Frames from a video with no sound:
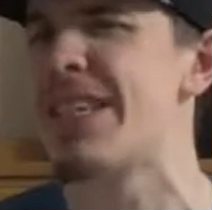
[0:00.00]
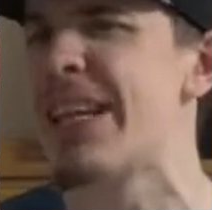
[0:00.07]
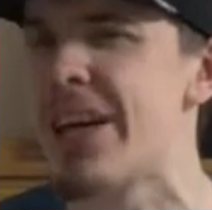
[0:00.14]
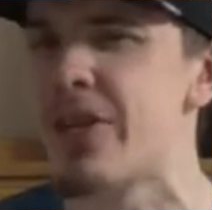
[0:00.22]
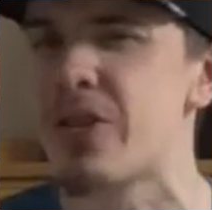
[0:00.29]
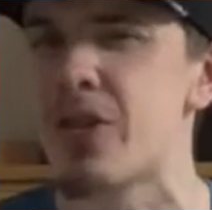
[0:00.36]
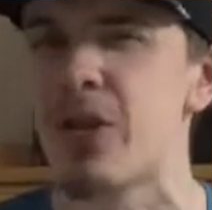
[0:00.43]
as a
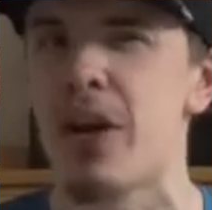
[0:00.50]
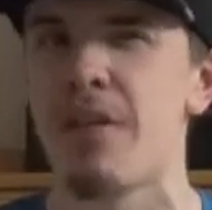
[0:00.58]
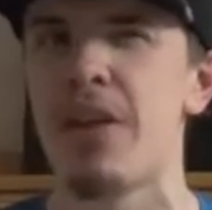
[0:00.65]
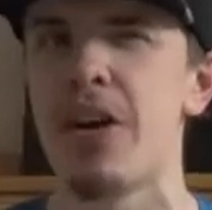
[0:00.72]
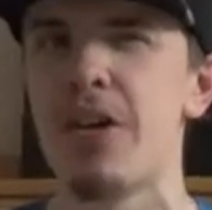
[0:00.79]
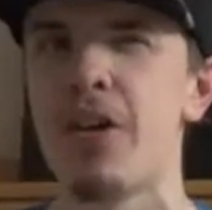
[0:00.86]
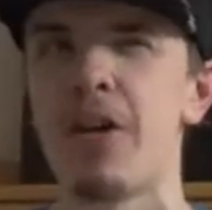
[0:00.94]
character. I
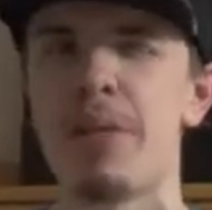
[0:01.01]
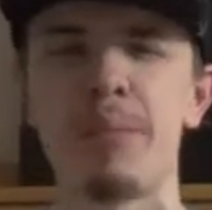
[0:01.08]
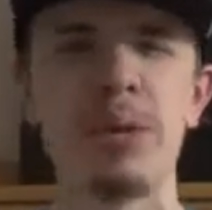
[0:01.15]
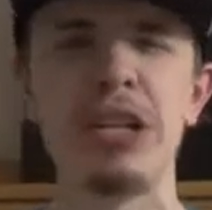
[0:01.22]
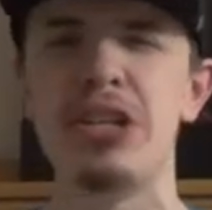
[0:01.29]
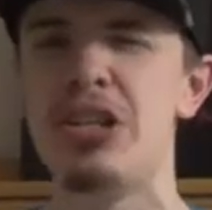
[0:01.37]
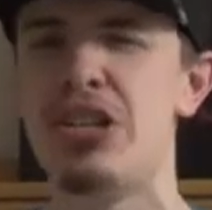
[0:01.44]
find her a
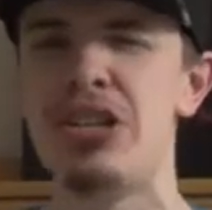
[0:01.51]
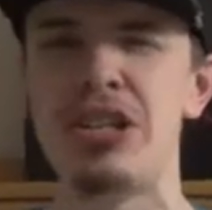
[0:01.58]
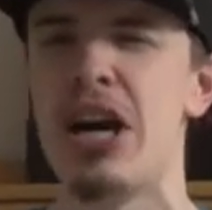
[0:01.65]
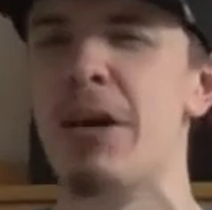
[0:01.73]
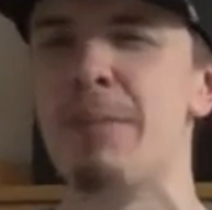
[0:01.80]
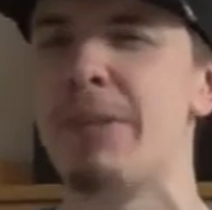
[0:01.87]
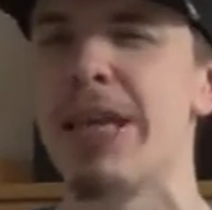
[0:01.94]
pretty
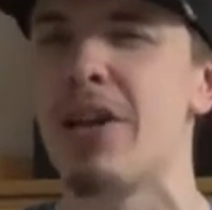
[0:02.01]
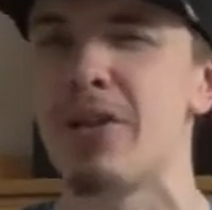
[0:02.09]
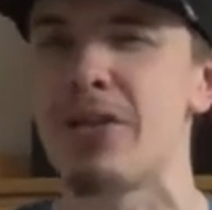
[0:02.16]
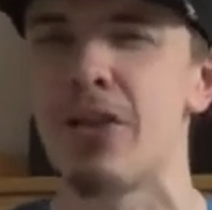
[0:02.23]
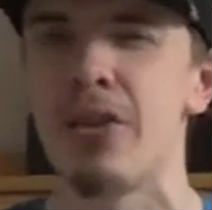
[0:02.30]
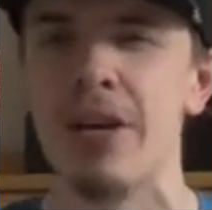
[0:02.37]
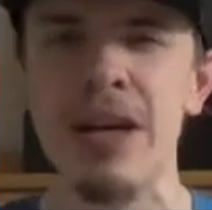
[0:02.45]
dumb
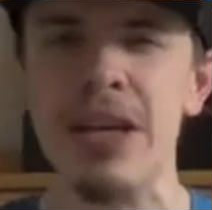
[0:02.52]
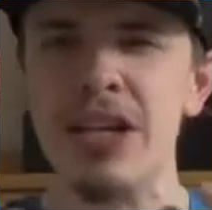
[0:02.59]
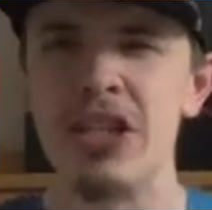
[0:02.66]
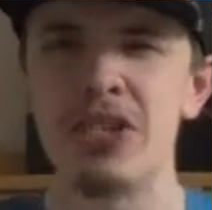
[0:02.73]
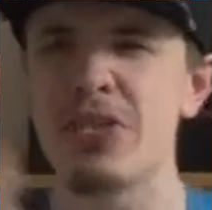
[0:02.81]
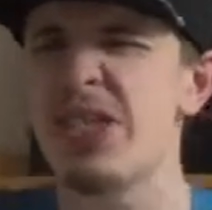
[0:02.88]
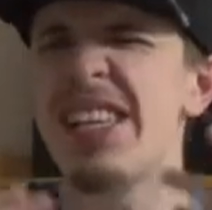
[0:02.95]
character.
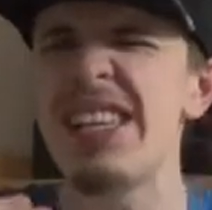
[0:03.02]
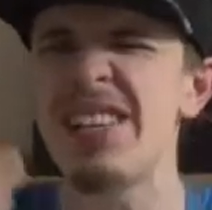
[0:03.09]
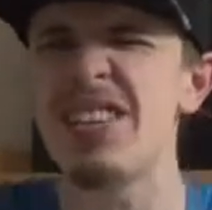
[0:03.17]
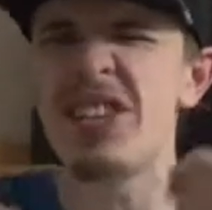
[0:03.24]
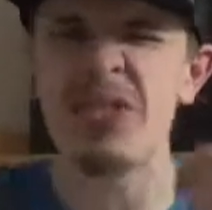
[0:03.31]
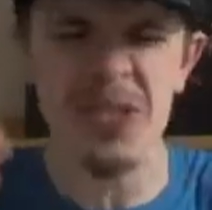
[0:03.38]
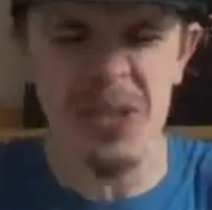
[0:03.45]

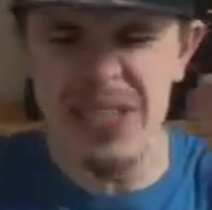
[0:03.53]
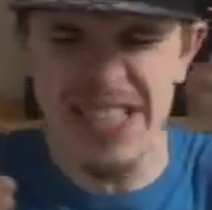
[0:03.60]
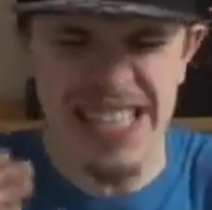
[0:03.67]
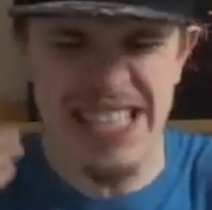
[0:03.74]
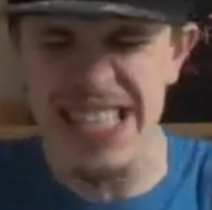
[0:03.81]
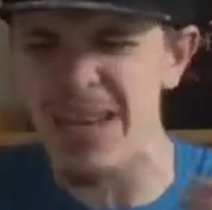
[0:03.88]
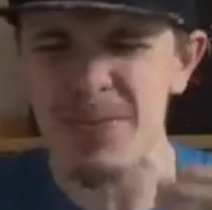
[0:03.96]
She's always
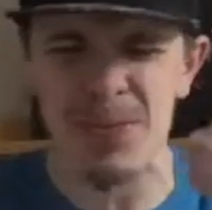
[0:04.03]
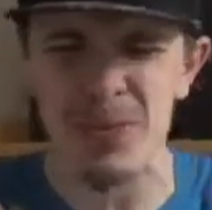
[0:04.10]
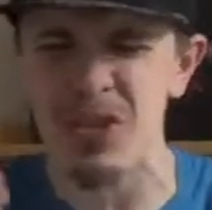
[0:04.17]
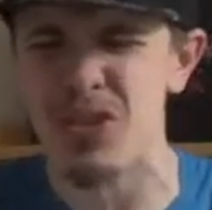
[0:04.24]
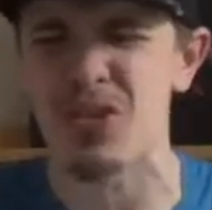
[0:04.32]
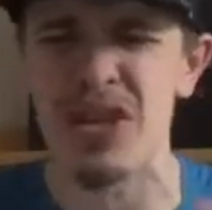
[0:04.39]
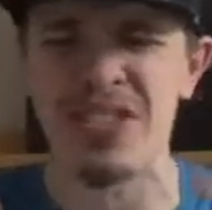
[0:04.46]
a damsel in
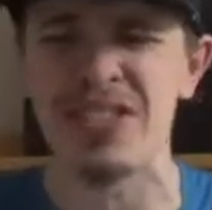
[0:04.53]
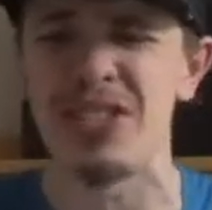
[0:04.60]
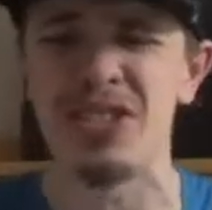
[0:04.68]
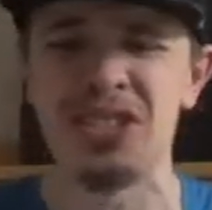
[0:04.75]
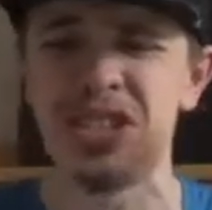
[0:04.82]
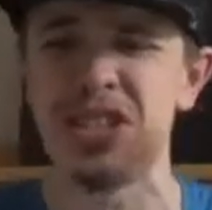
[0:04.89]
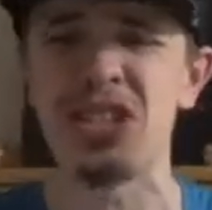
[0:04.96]
distress,
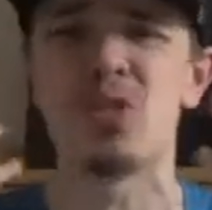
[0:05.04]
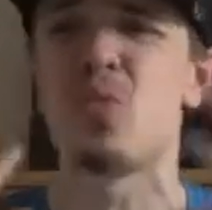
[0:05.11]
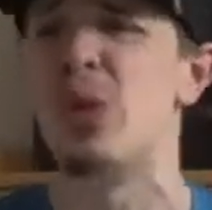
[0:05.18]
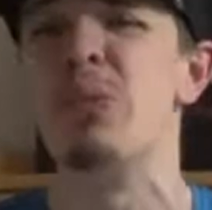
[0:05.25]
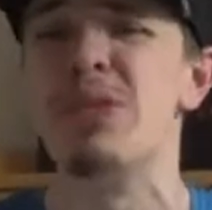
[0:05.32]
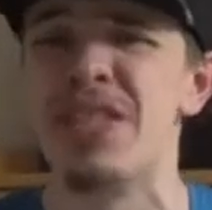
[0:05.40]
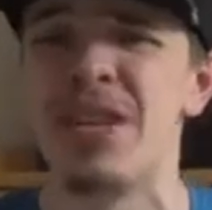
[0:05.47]
and she just
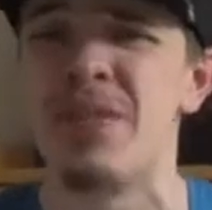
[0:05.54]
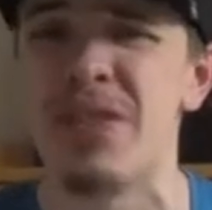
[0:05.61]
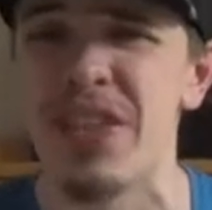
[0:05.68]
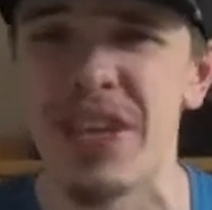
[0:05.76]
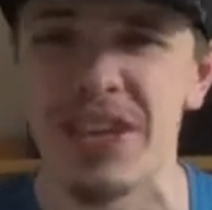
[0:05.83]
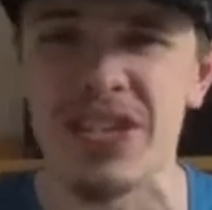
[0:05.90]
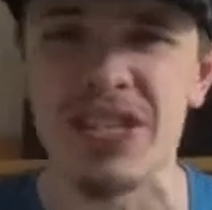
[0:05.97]
ruins
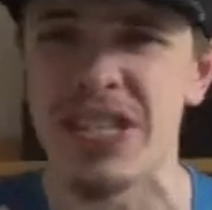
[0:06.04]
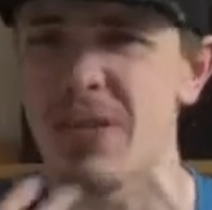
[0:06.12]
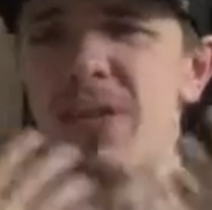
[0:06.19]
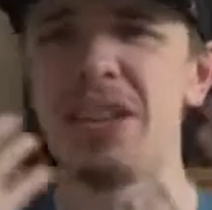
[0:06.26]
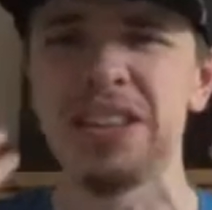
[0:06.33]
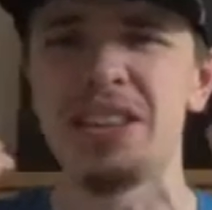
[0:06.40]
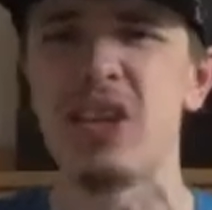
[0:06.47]
everything. She's
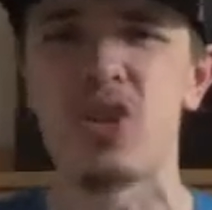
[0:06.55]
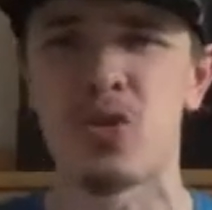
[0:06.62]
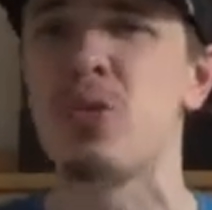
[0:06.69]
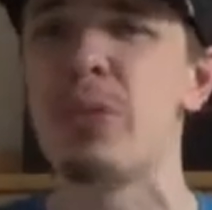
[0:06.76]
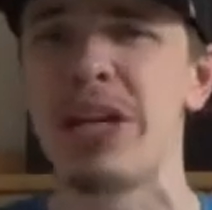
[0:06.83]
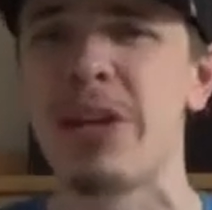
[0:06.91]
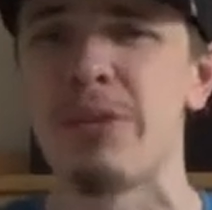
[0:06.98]
never, like, the
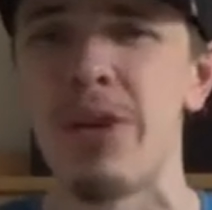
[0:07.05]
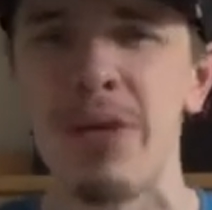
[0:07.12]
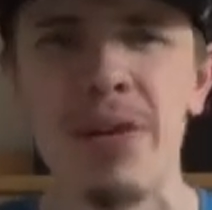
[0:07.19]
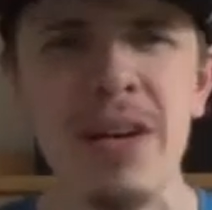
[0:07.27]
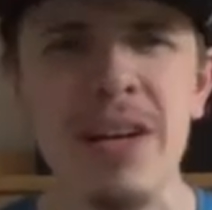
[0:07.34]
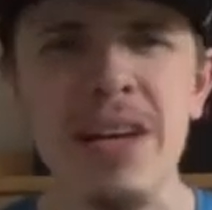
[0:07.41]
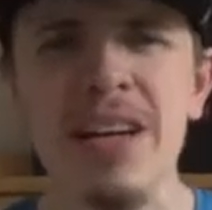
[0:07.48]
true hero.